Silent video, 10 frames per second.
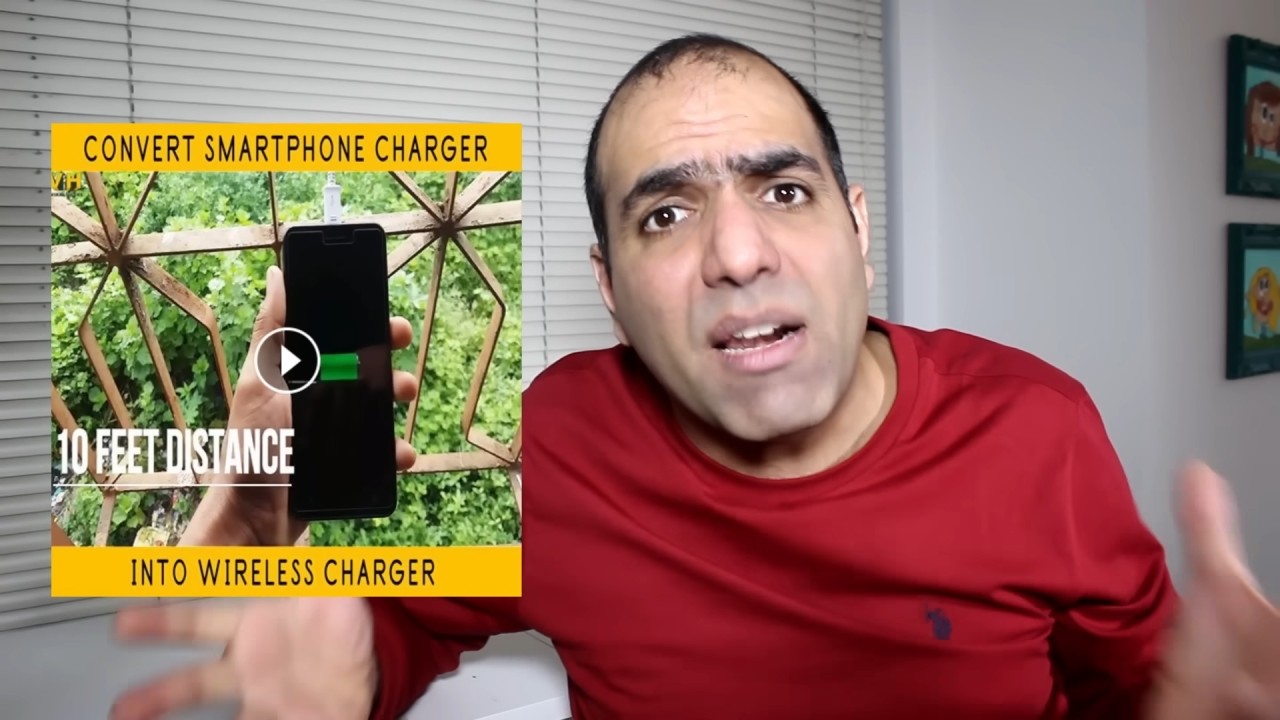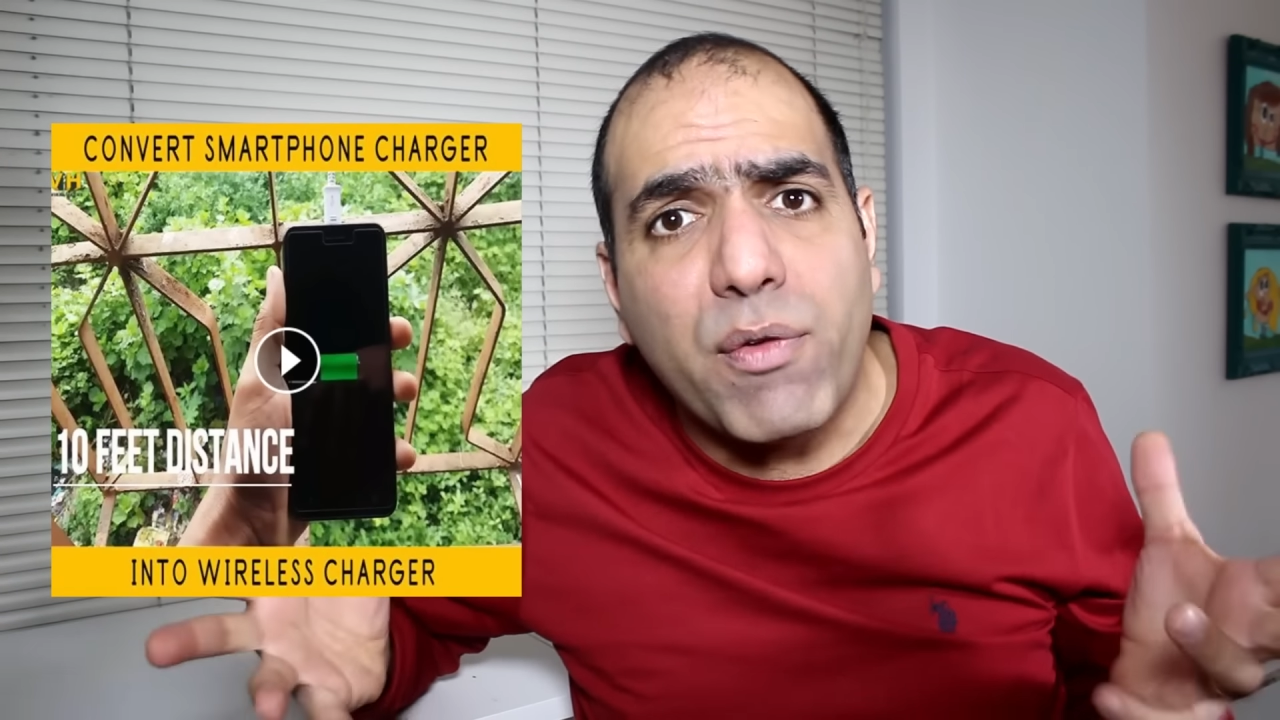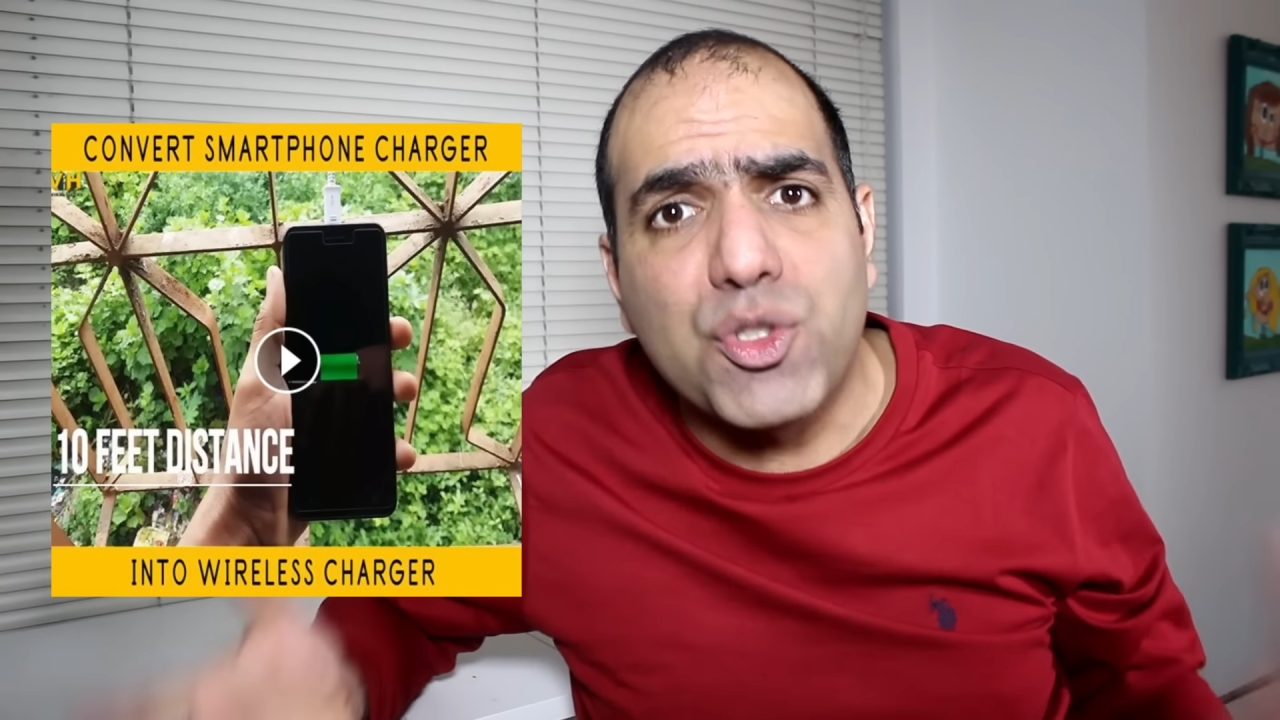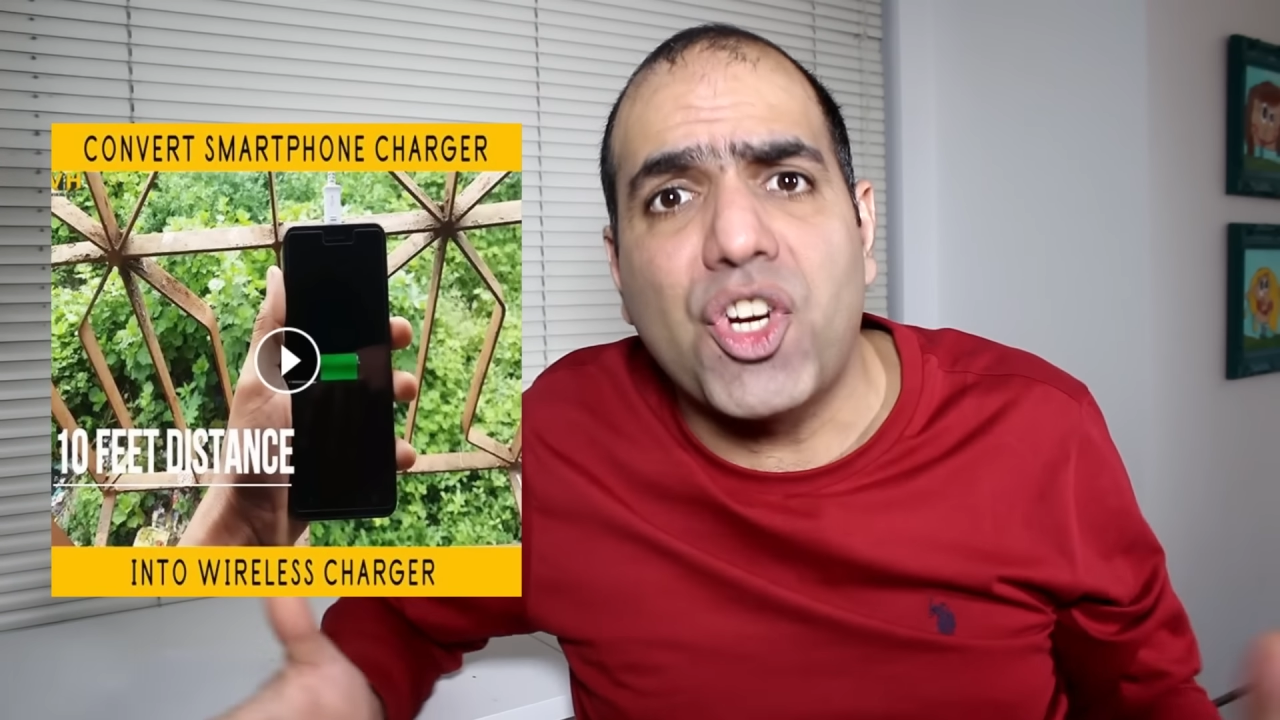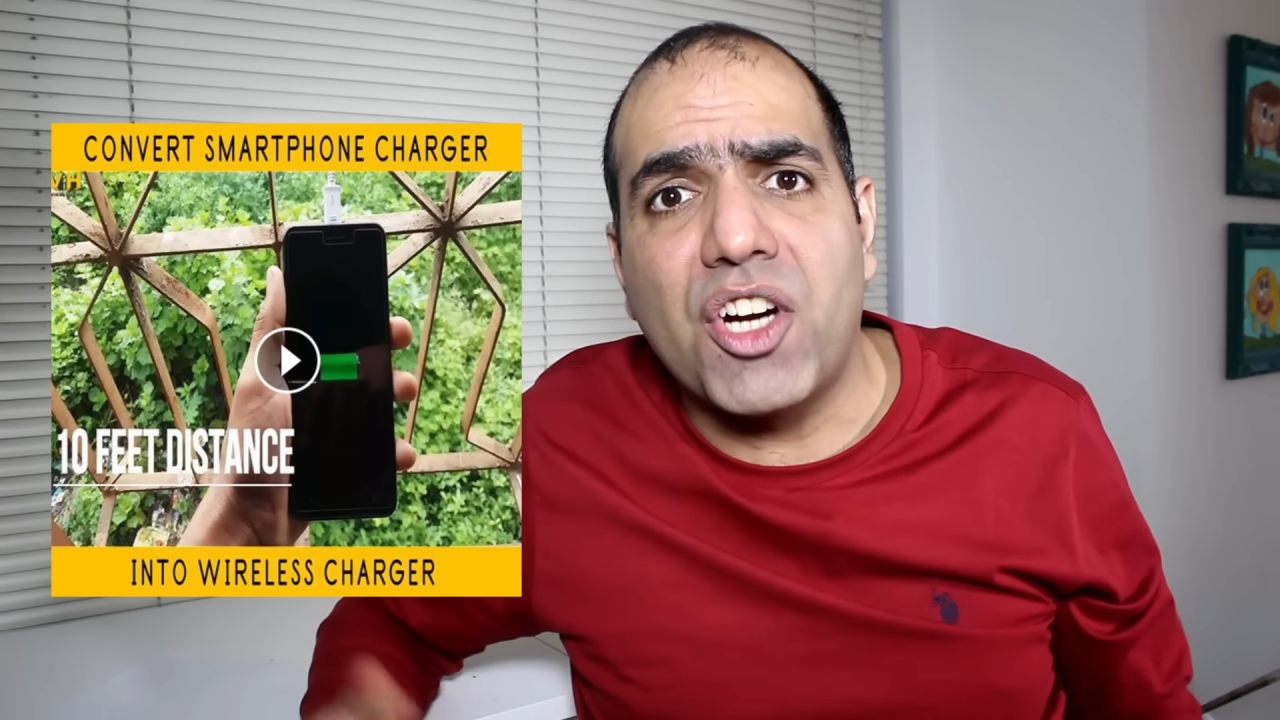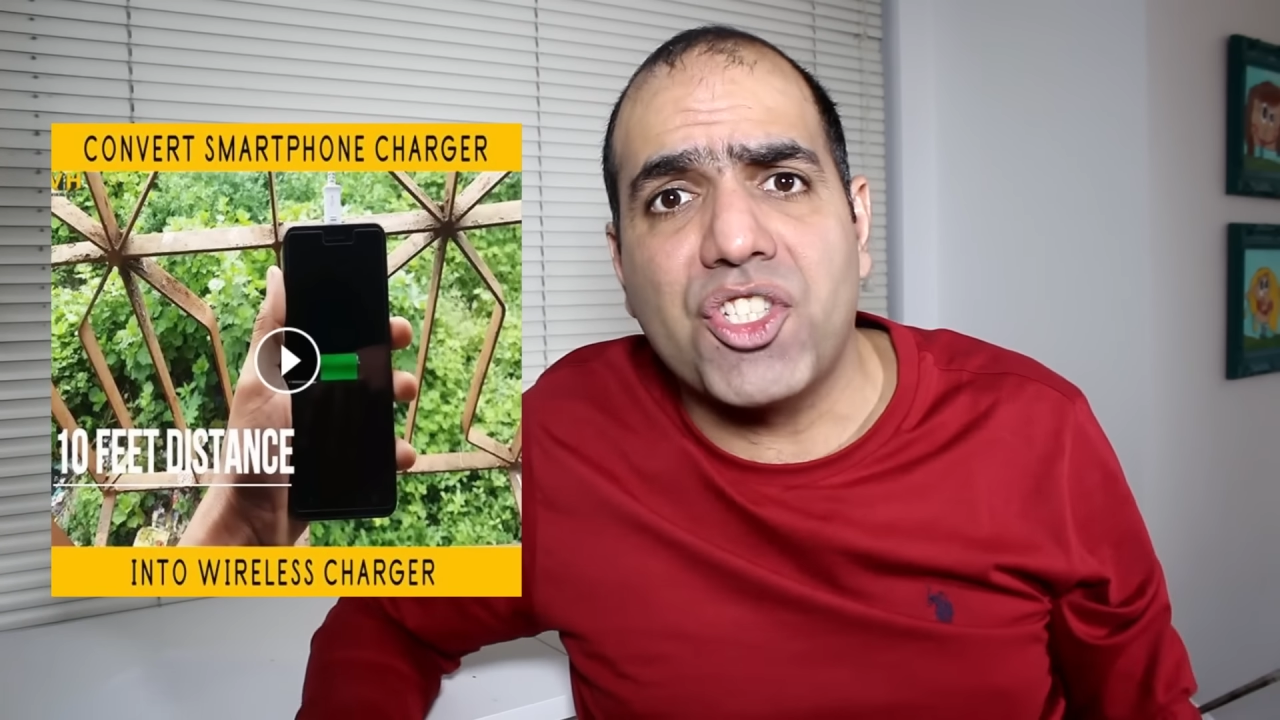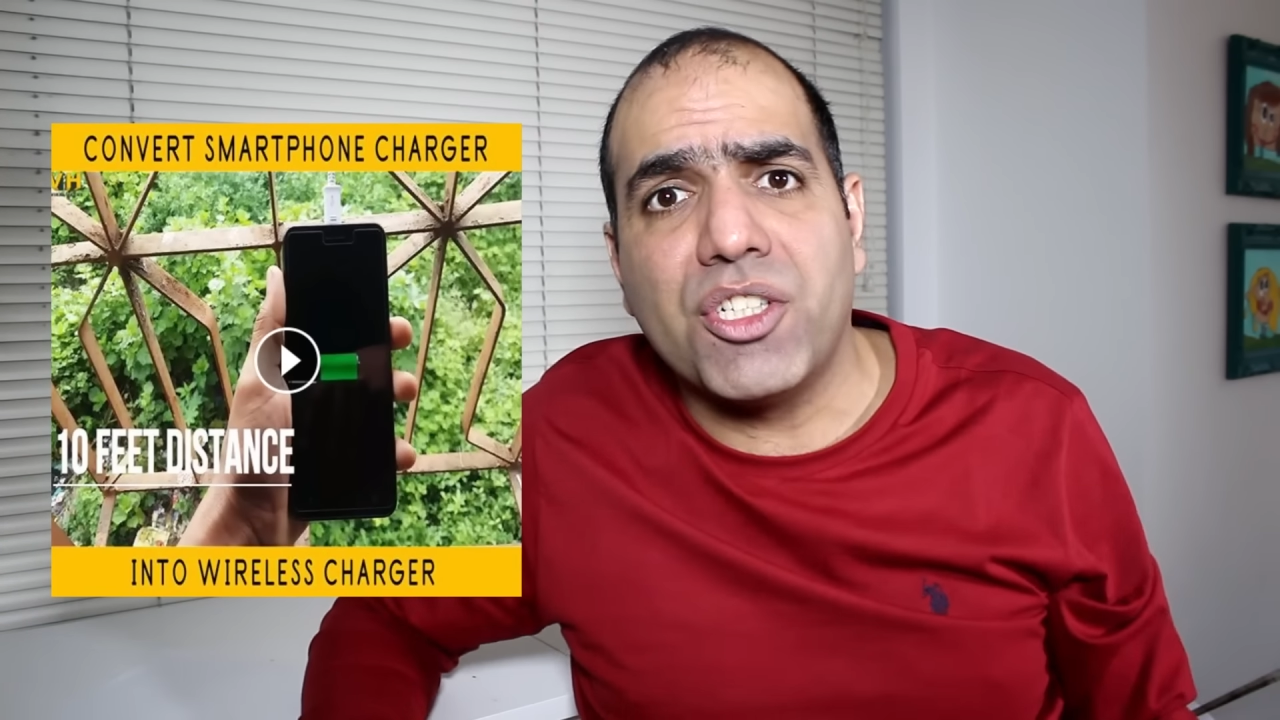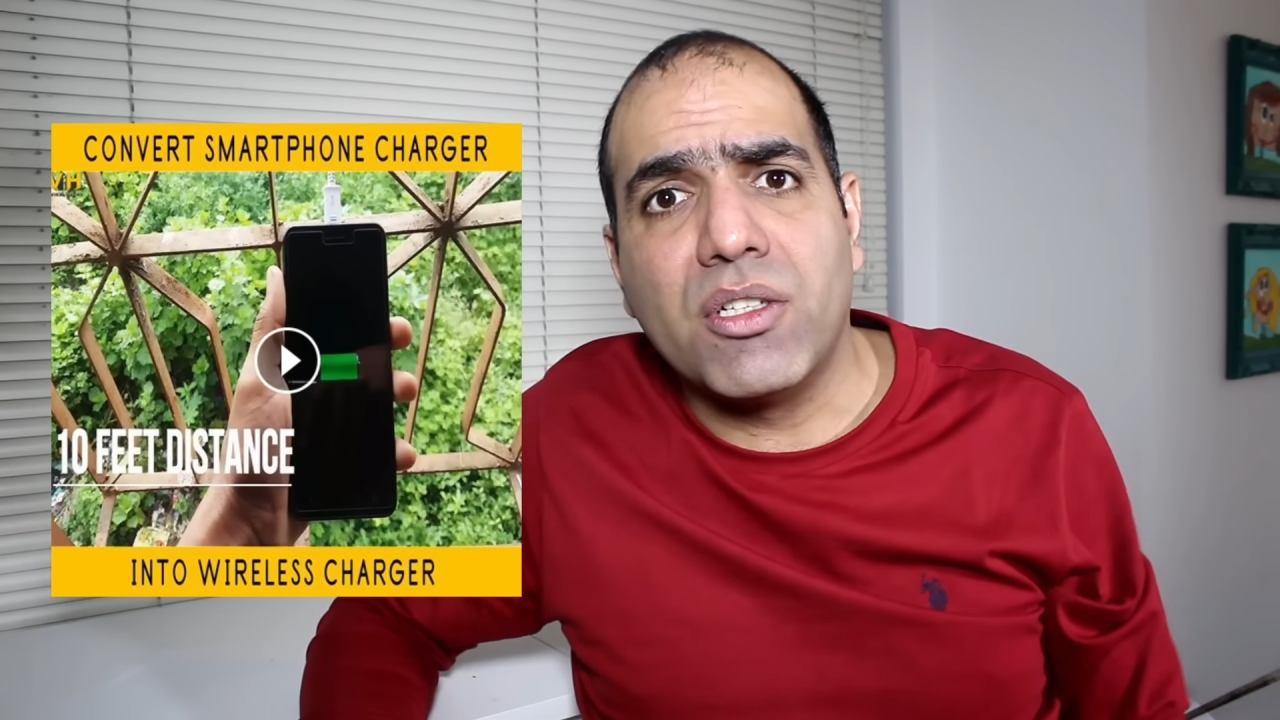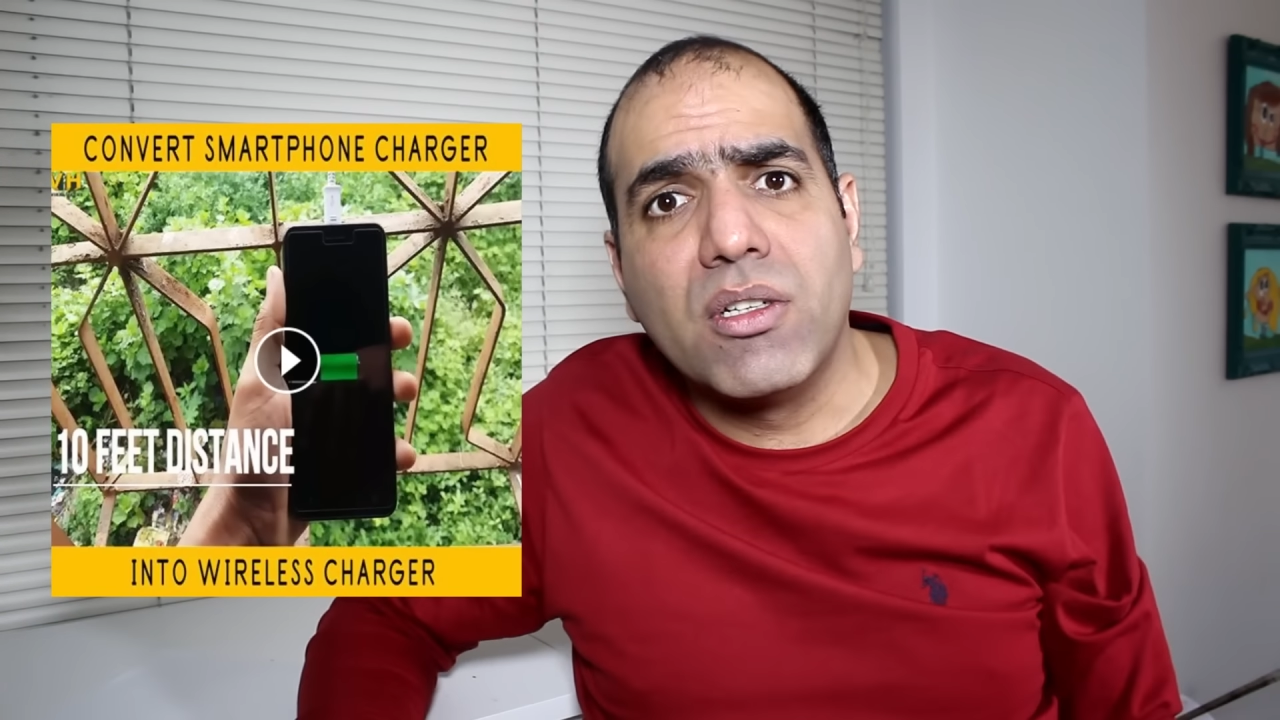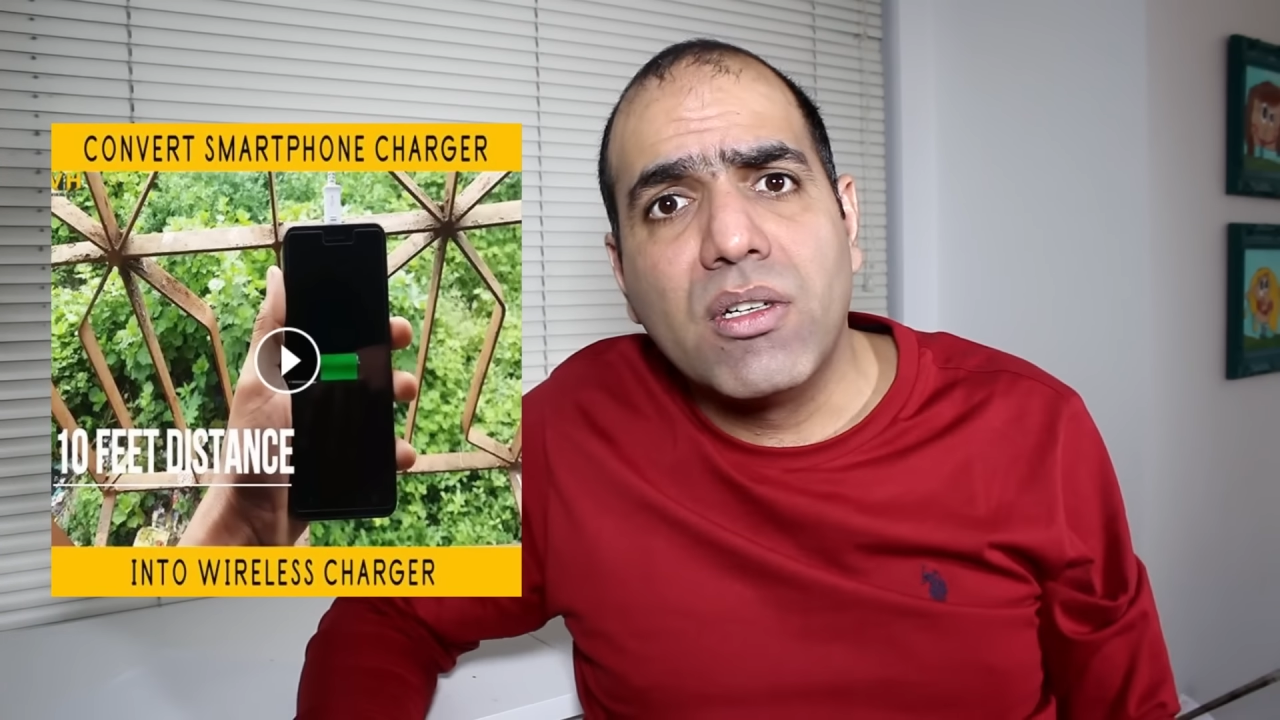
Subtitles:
phone charger.